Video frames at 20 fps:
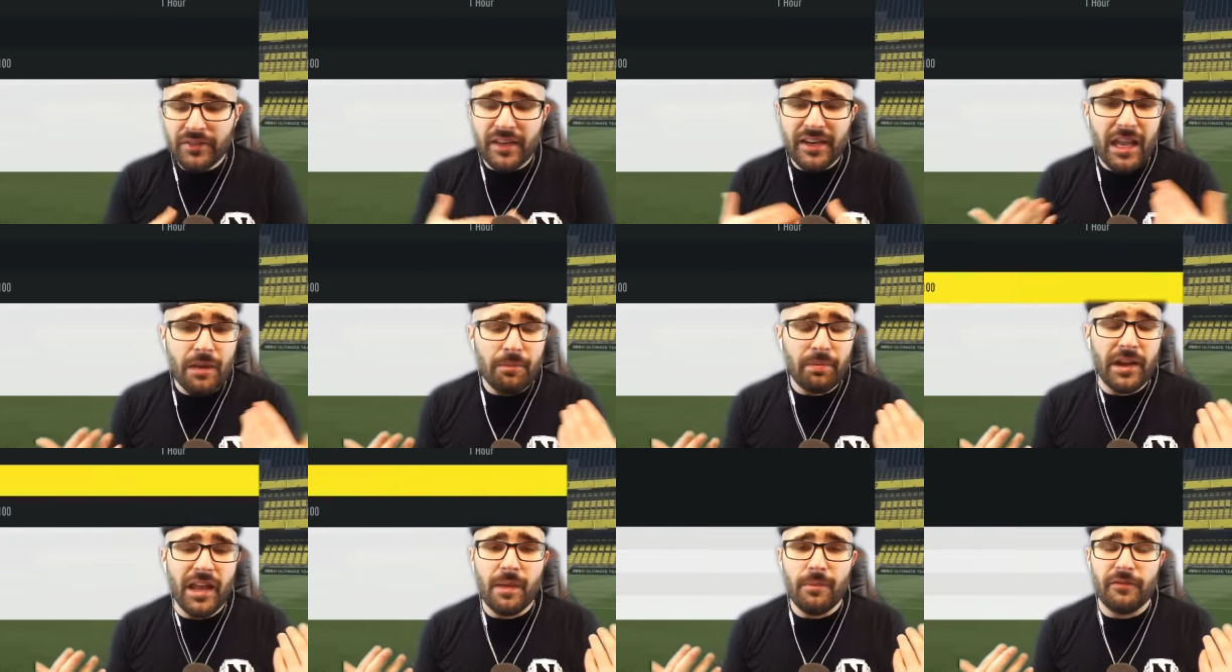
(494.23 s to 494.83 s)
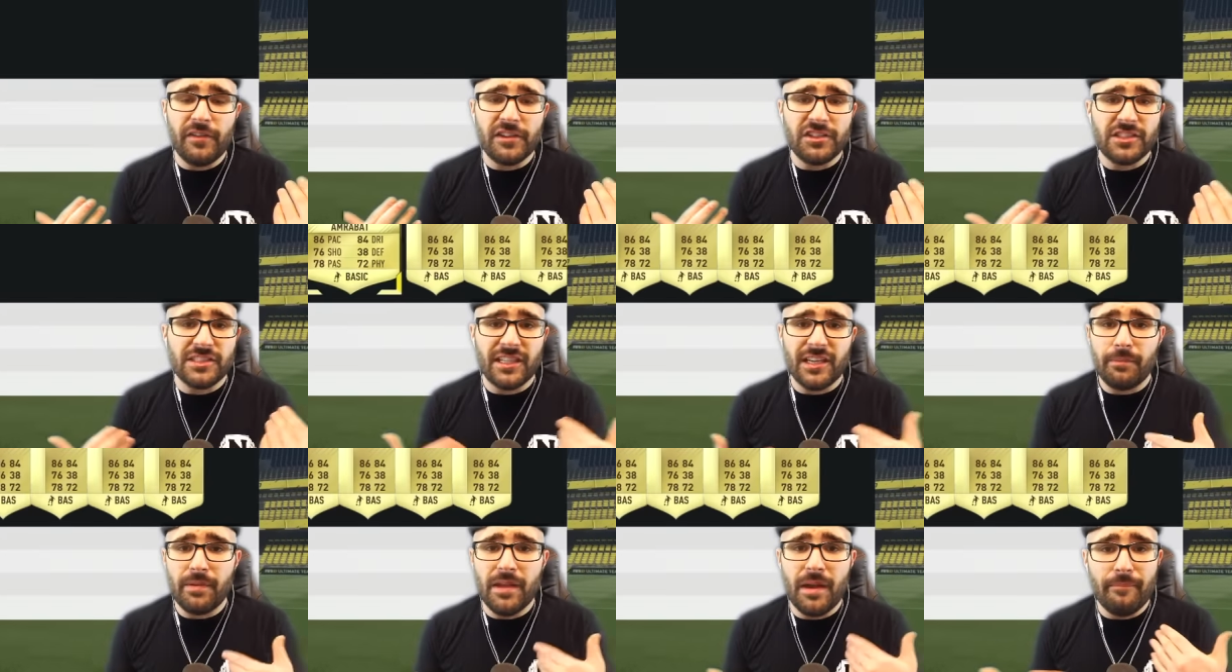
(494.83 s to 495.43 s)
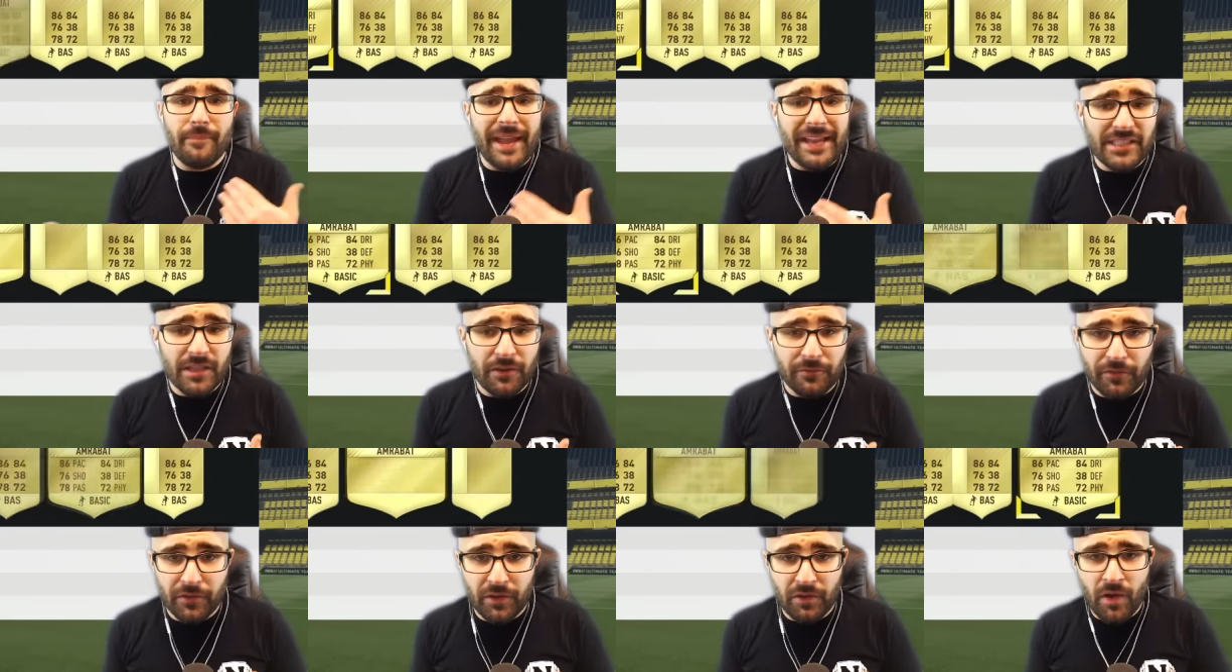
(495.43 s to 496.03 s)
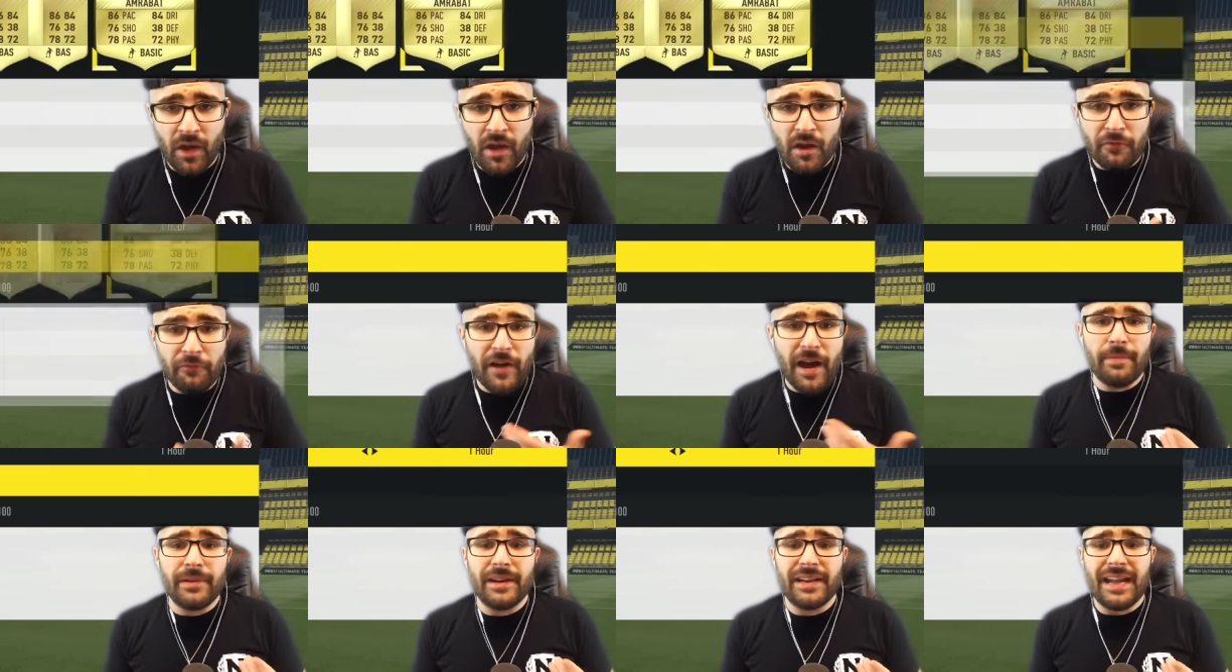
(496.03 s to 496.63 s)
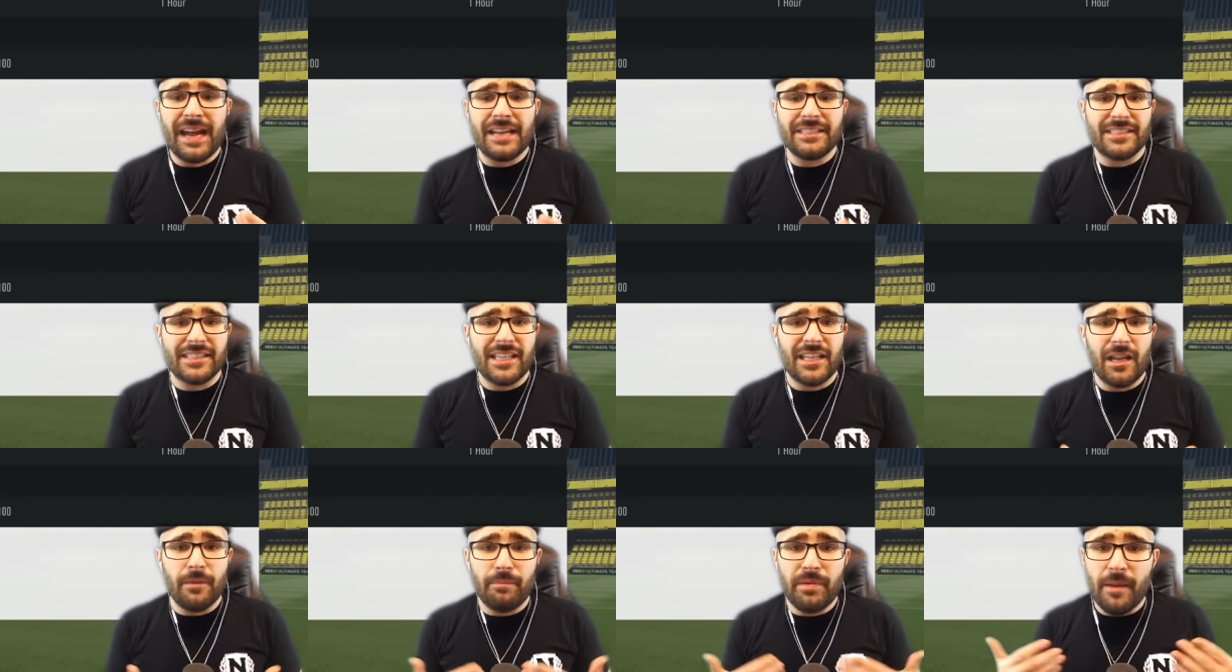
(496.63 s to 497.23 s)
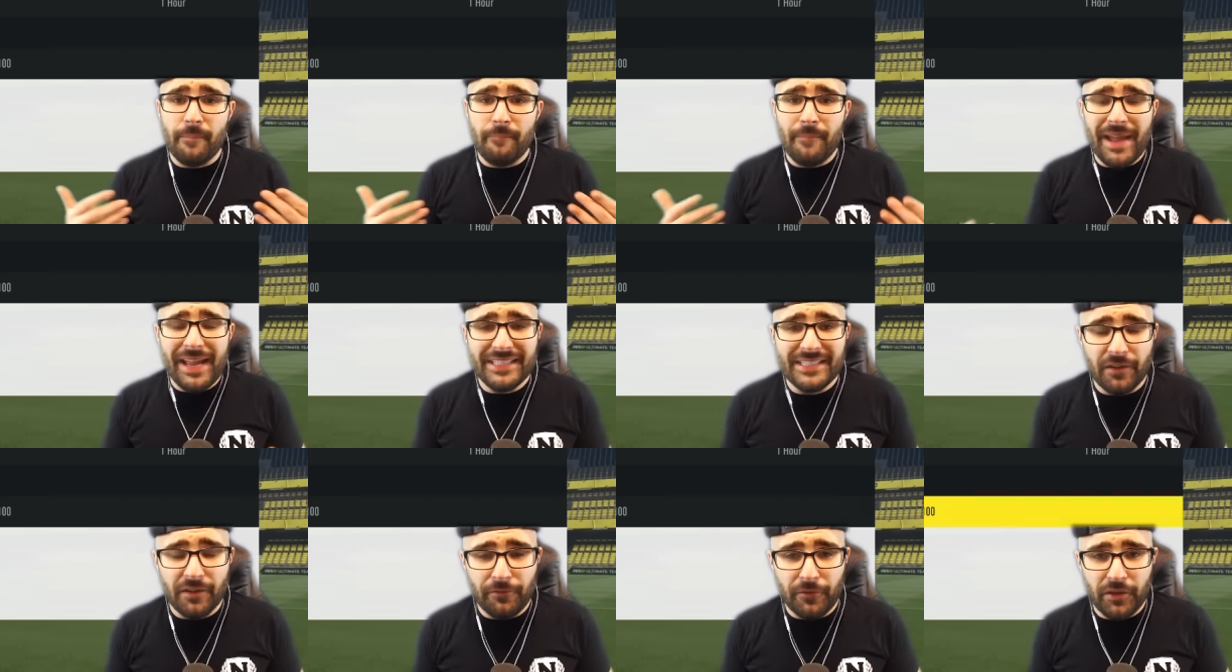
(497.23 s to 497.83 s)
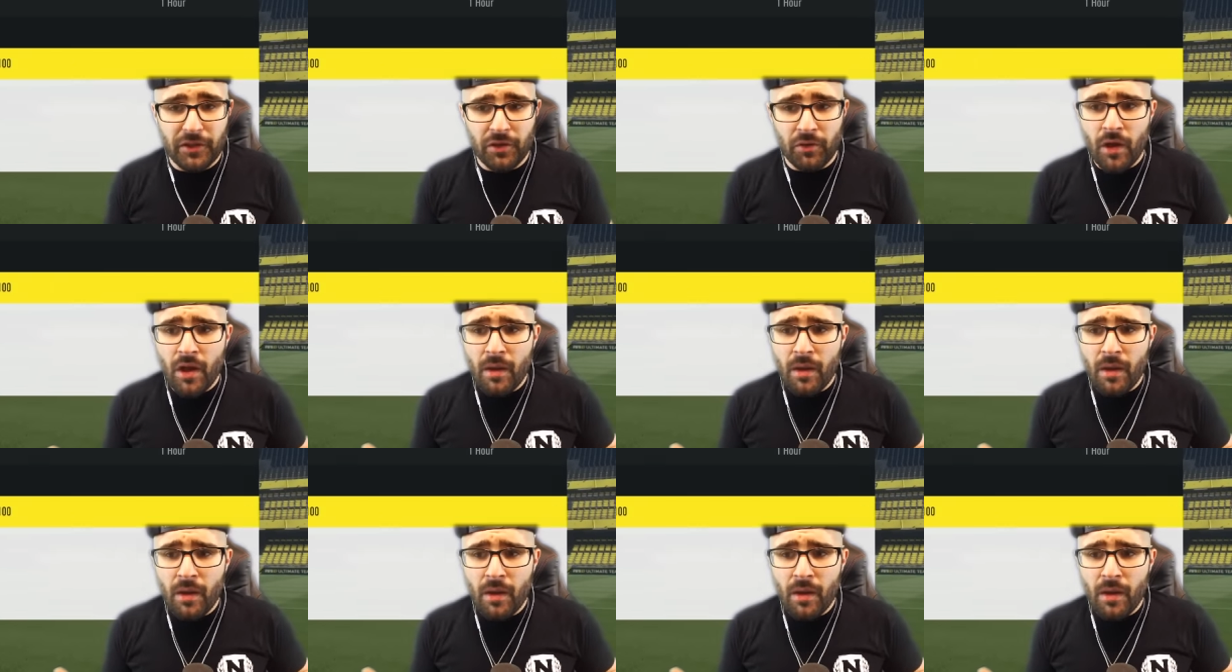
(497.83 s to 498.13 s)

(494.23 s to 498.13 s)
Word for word: then Ibrahimovic is going to be amazing for you. Fabregas is going to be amazing for you.